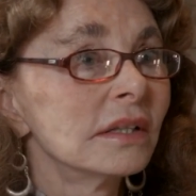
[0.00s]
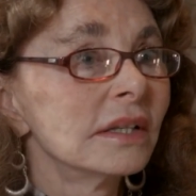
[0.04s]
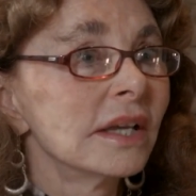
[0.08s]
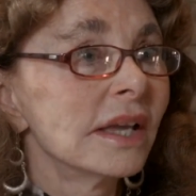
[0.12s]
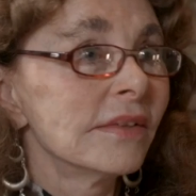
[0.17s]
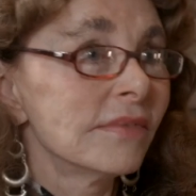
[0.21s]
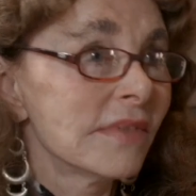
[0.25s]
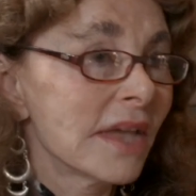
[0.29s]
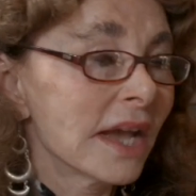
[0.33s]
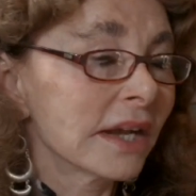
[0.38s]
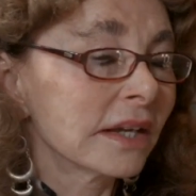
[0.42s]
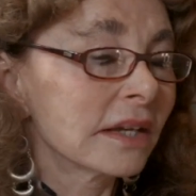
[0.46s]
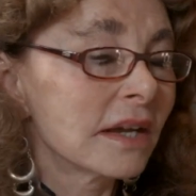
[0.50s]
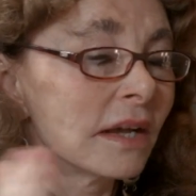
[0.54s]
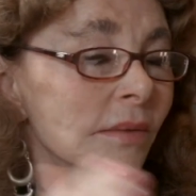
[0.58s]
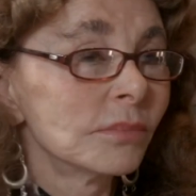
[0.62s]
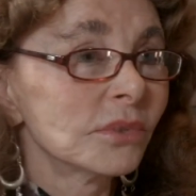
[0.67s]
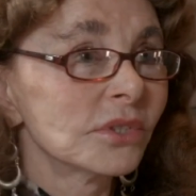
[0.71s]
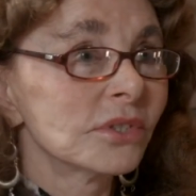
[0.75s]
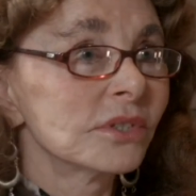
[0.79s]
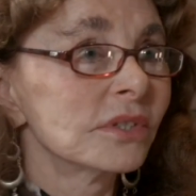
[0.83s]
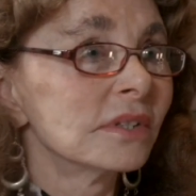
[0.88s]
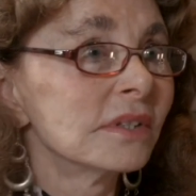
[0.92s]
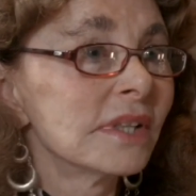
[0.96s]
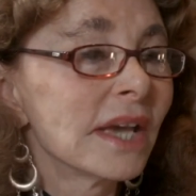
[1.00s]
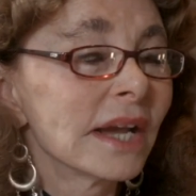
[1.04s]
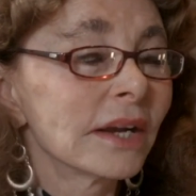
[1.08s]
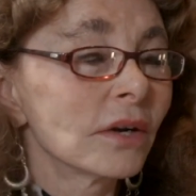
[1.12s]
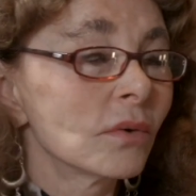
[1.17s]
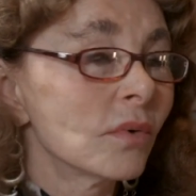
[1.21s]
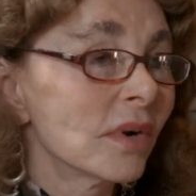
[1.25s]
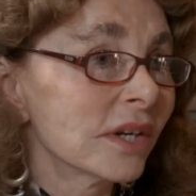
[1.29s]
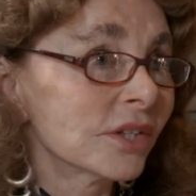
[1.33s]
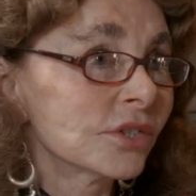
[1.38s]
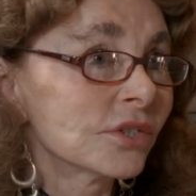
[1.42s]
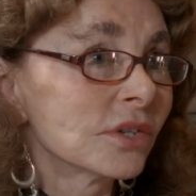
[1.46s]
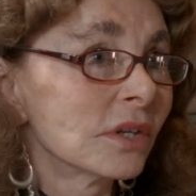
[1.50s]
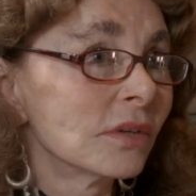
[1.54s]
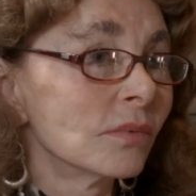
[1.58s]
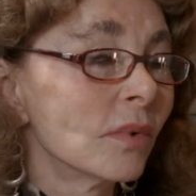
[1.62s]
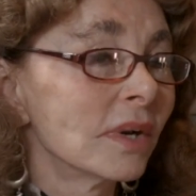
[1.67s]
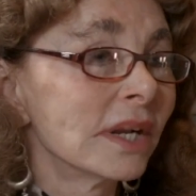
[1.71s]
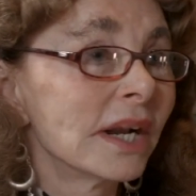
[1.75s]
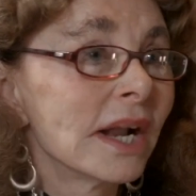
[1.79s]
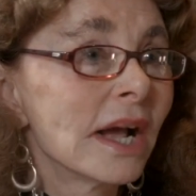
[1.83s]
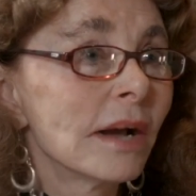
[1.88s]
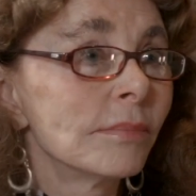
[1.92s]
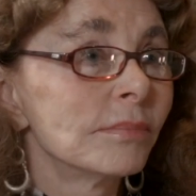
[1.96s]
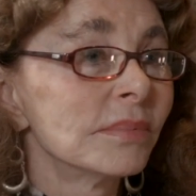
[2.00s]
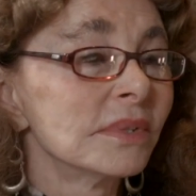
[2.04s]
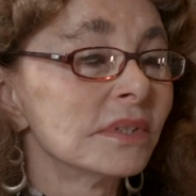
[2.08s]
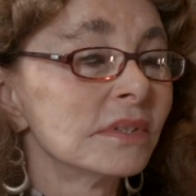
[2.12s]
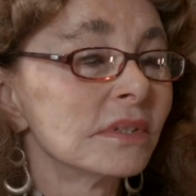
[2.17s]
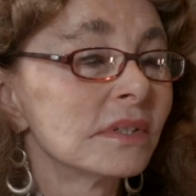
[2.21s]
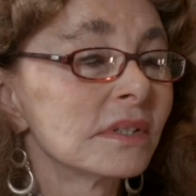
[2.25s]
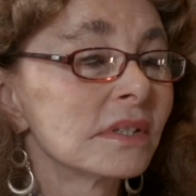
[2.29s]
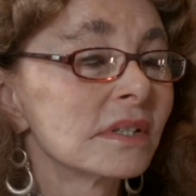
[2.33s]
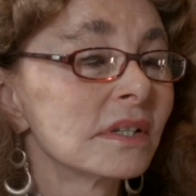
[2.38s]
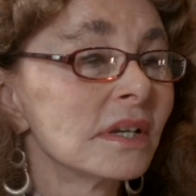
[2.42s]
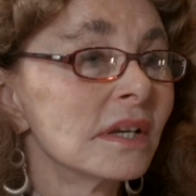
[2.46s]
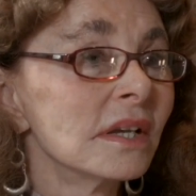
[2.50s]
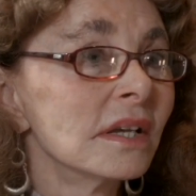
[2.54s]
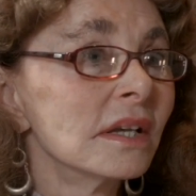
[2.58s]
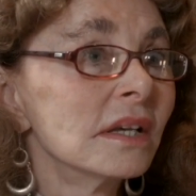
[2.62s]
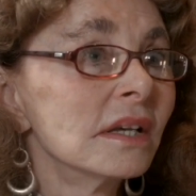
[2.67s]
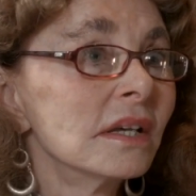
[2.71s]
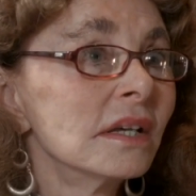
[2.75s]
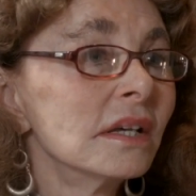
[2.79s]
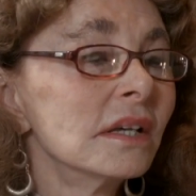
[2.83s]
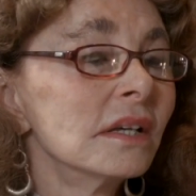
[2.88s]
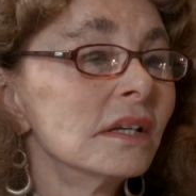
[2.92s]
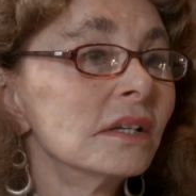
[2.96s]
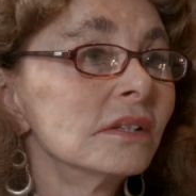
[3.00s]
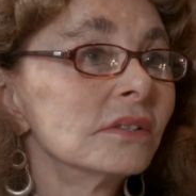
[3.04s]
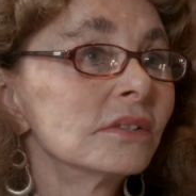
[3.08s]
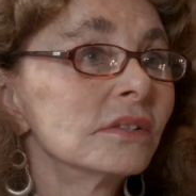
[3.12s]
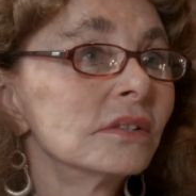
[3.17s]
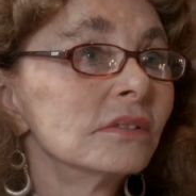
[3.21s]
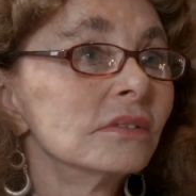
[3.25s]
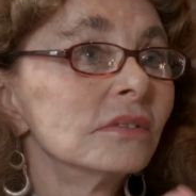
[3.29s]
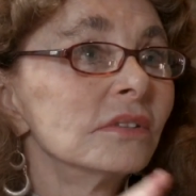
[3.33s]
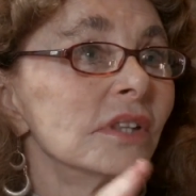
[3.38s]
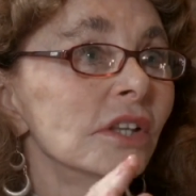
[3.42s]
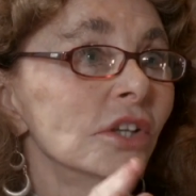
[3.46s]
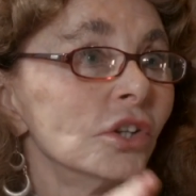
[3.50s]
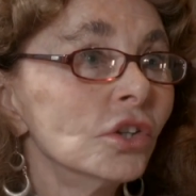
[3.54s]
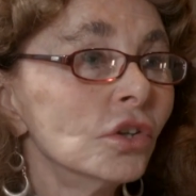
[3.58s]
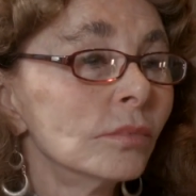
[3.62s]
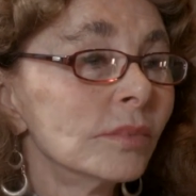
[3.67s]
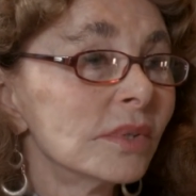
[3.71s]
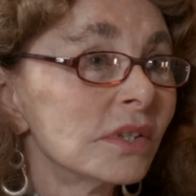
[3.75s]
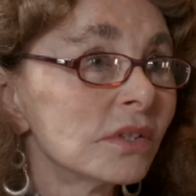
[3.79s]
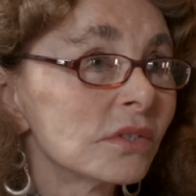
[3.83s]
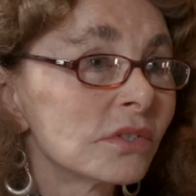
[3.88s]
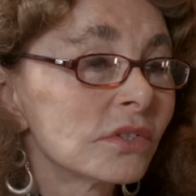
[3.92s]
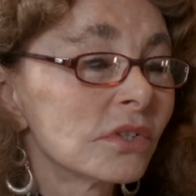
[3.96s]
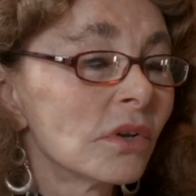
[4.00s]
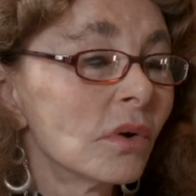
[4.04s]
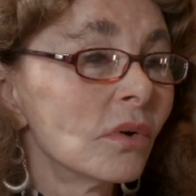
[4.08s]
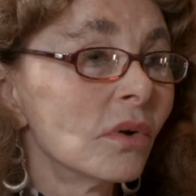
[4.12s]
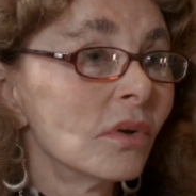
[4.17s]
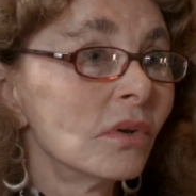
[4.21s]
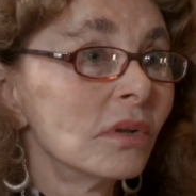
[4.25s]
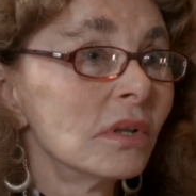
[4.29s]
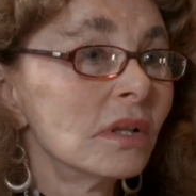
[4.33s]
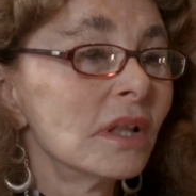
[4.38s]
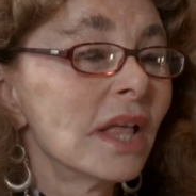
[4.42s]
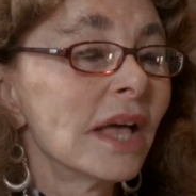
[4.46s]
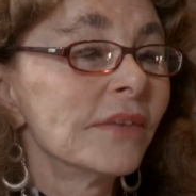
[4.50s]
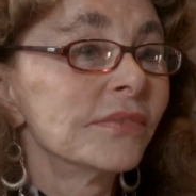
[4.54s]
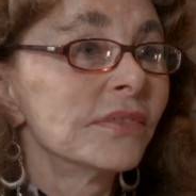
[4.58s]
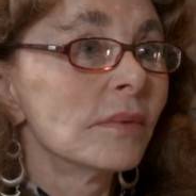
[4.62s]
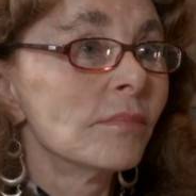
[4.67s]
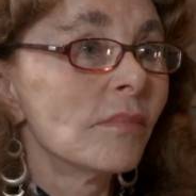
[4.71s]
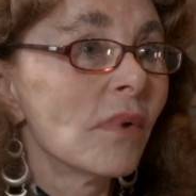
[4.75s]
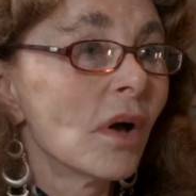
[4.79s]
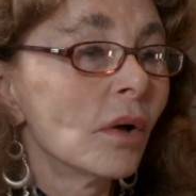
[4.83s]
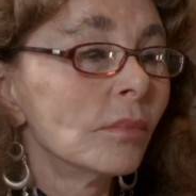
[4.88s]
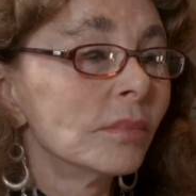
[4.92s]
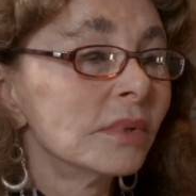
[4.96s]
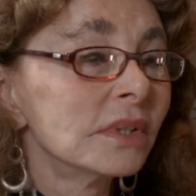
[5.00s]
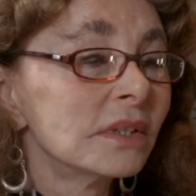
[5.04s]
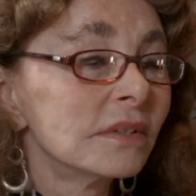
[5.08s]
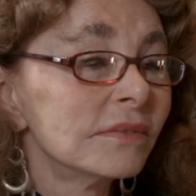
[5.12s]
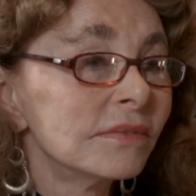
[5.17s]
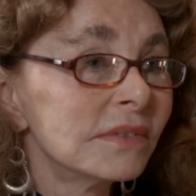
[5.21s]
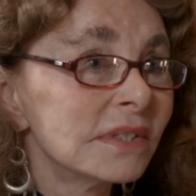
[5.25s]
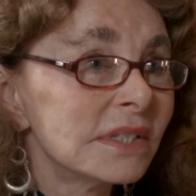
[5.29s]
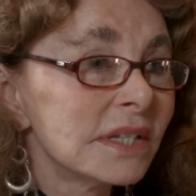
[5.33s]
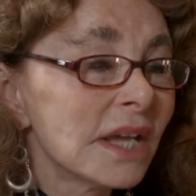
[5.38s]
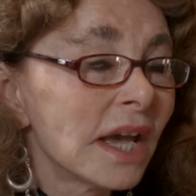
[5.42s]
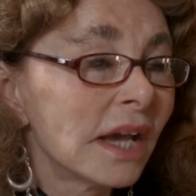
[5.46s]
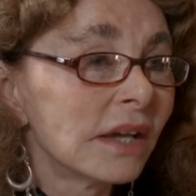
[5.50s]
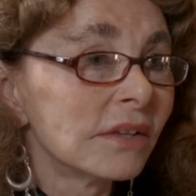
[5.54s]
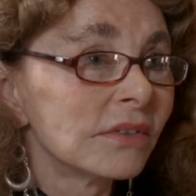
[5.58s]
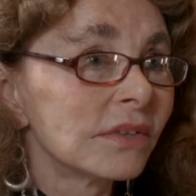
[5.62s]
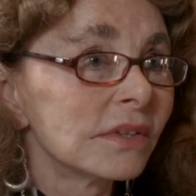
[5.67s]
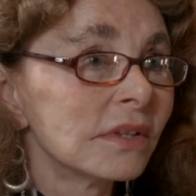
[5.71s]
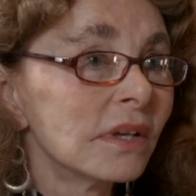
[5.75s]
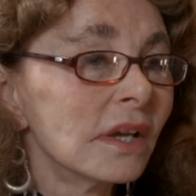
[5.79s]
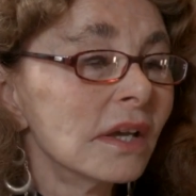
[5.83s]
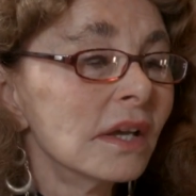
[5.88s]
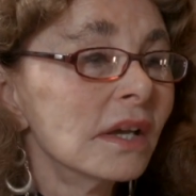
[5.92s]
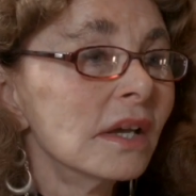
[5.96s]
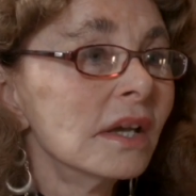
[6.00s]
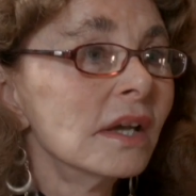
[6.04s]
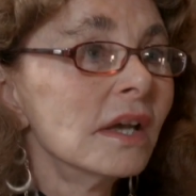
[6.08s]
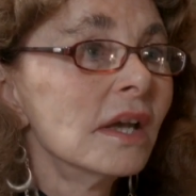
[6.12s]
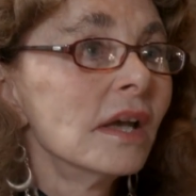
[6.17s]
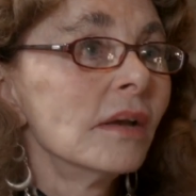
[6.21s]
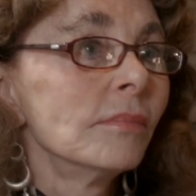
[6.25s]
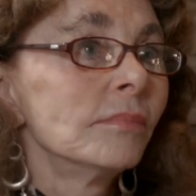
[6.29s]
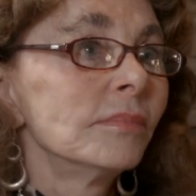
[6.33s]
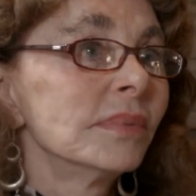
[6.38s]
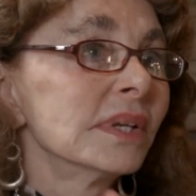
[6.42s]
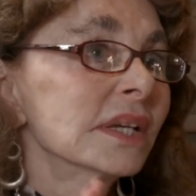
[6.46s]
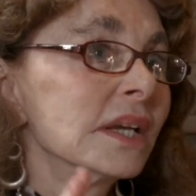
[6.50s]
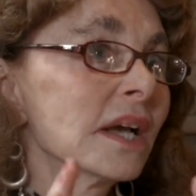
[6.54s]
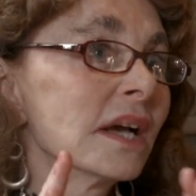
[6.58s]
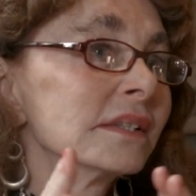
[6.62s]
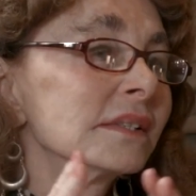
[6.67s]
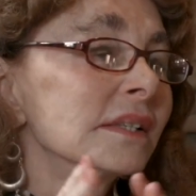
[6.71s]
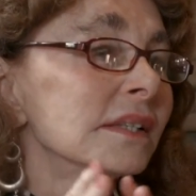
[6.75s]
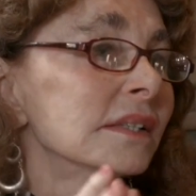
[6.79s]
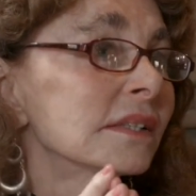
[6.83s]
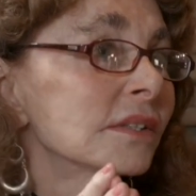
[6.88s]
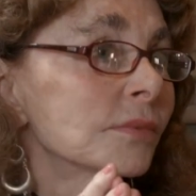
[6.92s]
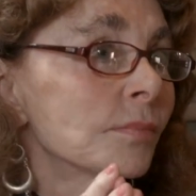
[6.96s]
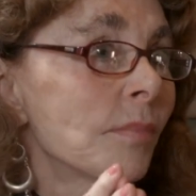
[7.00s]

And that comes to that question, what happens to the human soul at the moment of death? Because it's